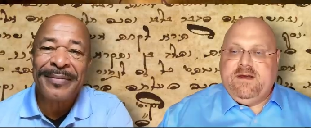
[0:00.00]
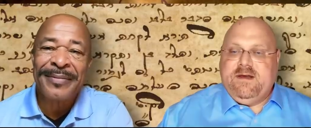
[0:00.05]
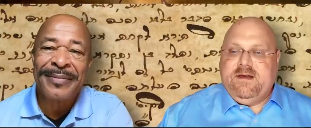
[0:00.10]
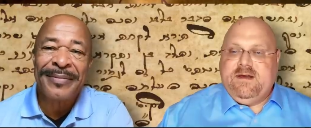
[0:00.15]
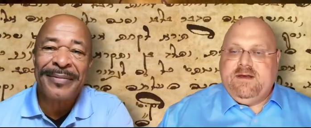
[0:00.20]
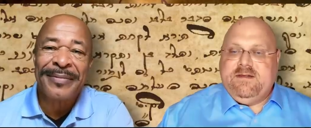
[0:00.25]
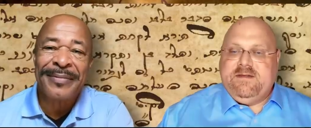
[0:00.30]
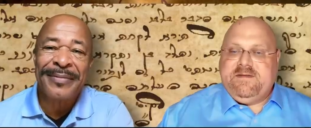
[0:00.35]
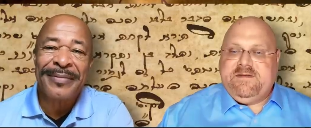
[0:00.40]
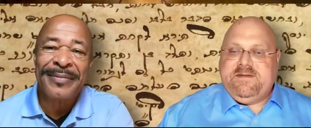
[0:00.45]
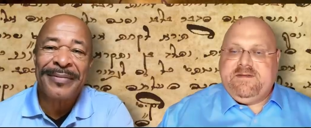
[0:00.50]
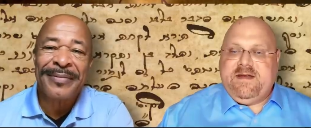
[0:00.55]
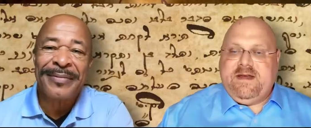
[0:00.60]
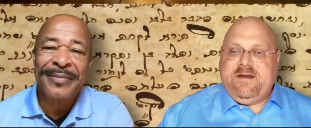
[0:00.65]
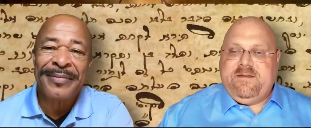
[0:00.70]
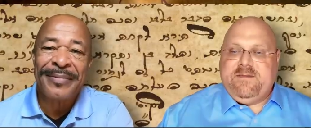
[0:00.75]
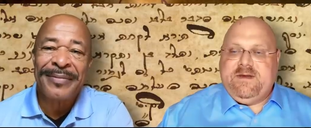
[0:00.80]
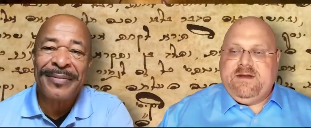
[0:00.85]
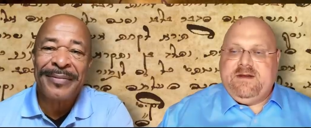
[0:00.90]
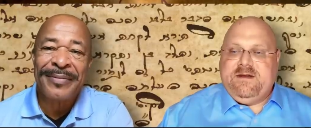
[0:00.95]
Speaker 1: the
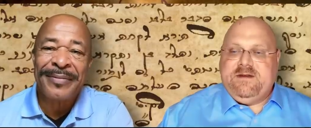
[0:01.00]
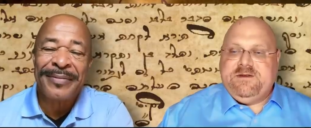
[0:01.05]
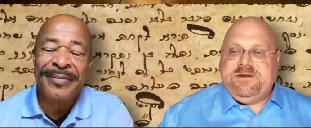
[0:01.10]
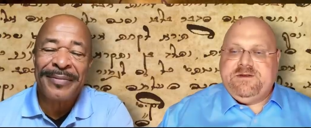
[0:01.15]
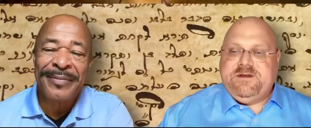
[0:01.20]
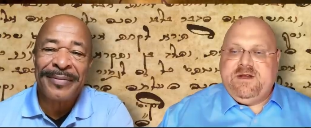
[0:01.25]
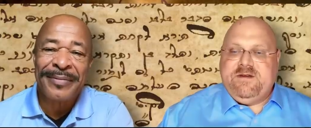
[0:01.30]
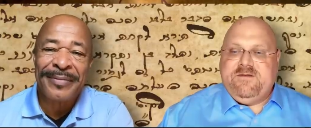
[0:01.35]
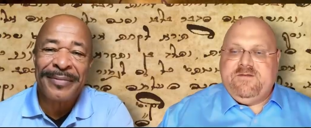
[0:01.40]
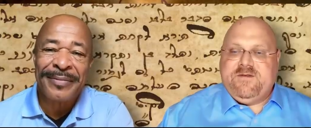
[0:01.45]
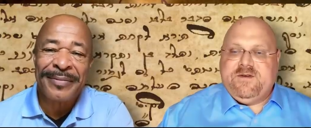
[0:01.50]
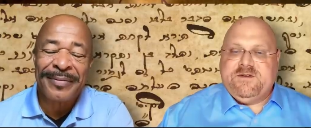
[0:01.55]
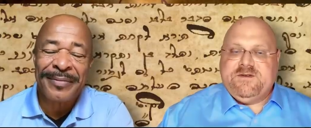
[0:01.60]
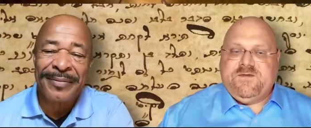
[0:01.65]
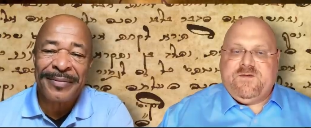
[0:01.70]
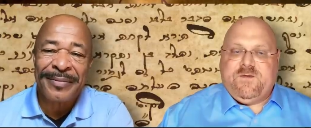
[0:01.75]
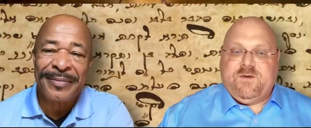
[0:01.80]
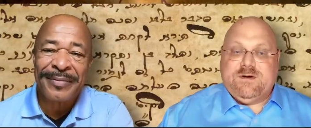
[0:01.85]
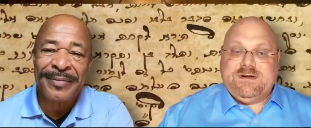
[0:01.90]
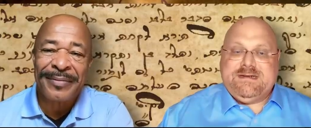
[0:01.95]
statement in, in verse
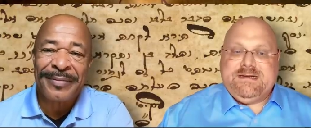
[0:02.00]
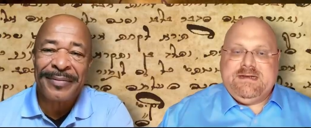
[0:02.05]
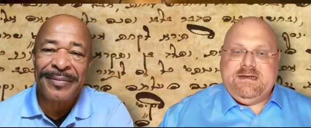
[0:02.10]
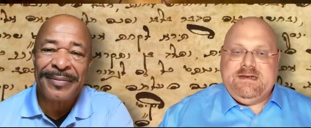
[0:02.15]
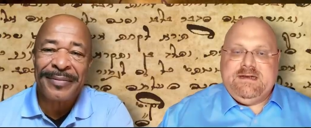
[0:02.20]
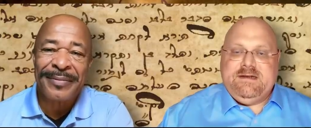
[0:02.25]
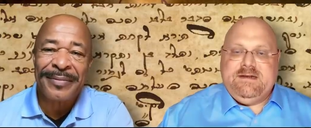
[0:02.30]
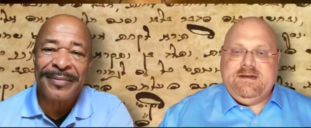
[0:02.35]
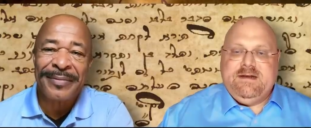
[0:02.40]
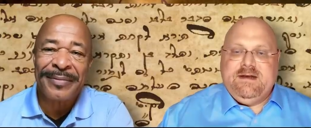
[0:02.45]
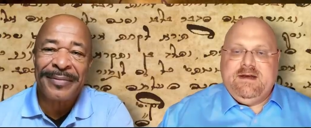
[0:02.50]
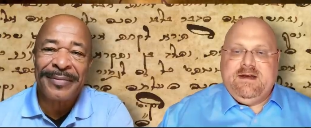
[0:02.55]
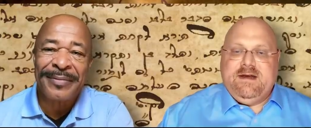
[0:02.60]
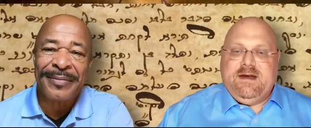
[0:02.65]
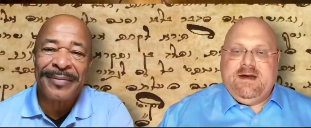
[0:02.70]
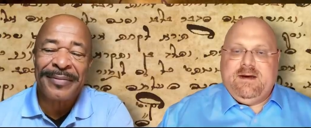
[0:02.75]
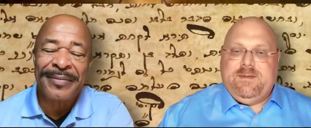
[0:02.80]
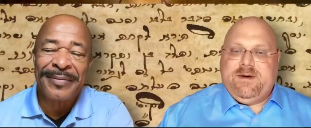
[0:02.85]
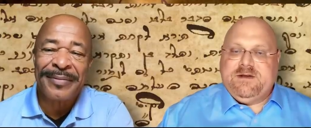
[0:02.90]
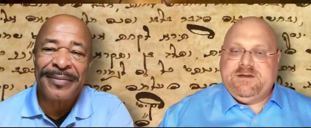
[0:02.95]
14
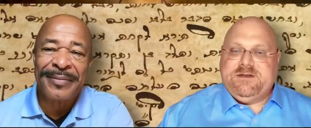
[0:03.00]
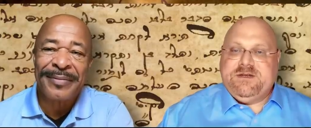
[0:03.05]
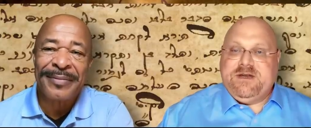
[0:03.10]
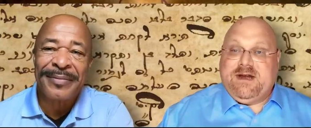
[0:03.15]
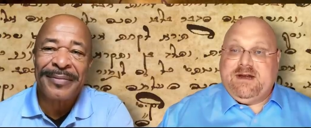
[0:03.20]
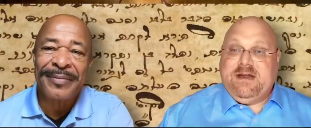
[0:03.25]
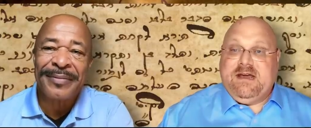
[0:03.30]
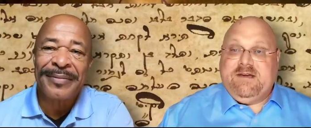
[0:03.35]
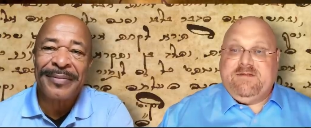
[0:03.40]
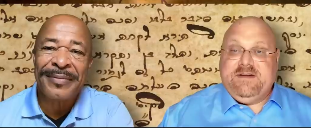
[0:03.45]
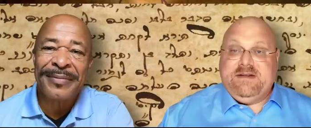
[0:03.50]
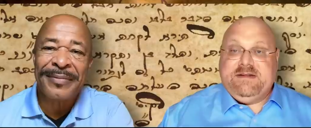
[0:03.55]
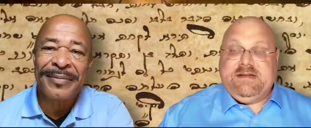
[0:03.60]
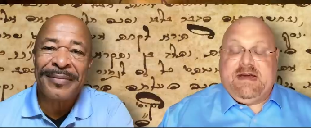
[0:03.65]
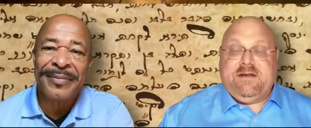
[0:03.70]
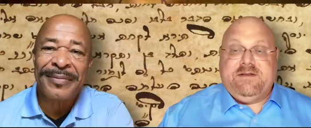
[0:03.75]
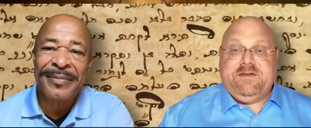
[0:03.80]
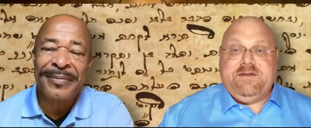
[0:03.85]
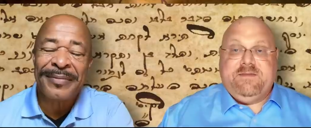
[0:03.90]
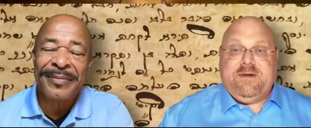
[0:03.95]
about John having
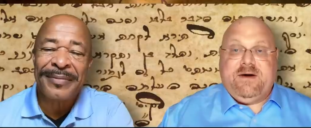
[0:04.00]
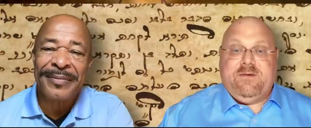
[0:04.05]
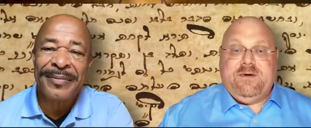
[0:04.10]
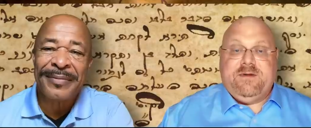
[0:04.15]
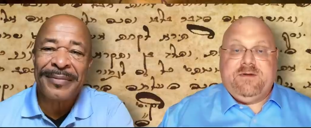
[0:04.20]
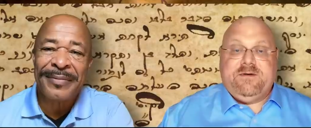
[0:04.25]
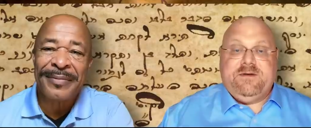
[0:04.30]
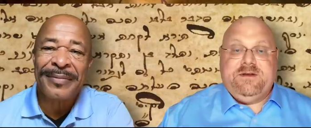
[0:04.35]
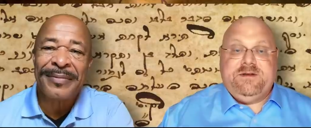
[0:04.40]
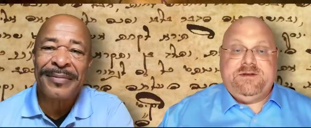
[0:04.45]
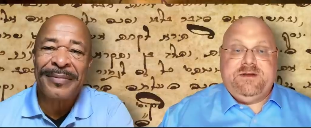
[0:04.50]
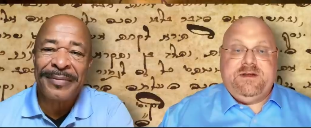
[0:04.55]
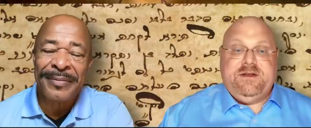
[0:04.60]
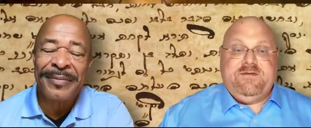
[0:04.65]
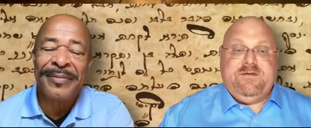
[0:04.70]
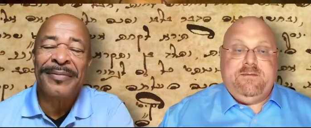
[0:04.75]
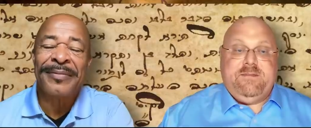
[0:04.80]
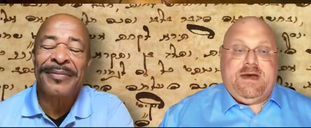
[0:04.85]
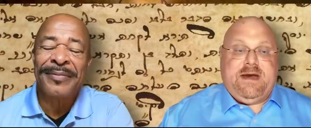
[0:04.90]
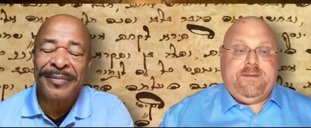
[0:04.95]
doubts about whether he should
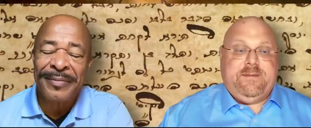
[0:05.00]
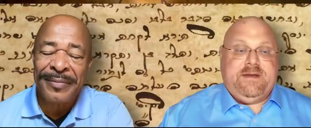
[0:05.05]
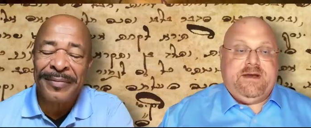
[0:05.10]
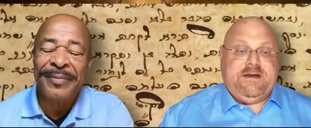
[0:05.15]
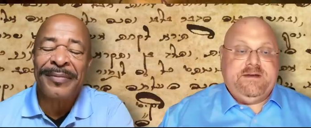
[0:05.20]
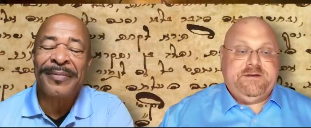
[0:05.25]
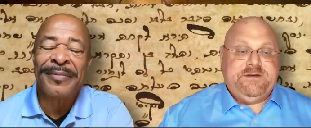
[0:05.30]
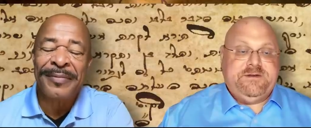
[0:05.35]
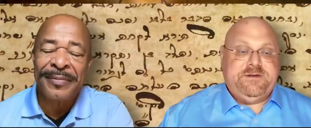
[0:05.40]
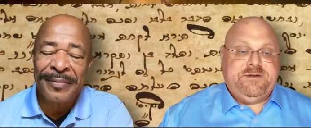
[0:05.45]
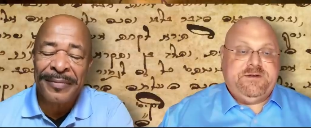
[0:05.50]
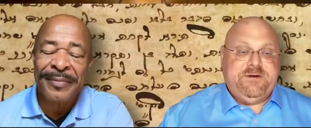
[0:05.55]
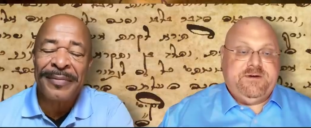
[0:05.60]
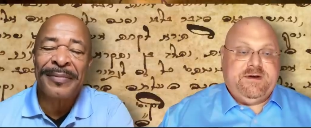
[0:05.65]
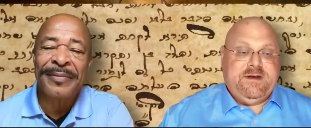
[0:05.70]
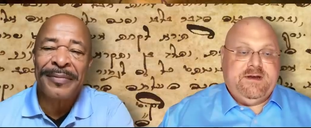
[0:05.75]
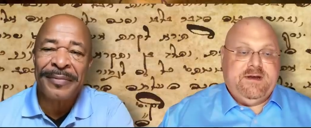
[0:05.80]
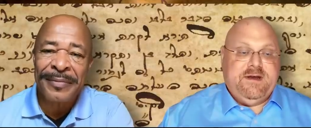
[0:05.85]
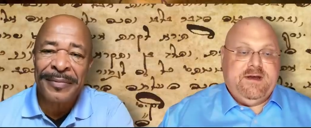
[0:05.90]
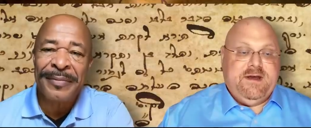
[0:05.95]
even baptize Yeshua.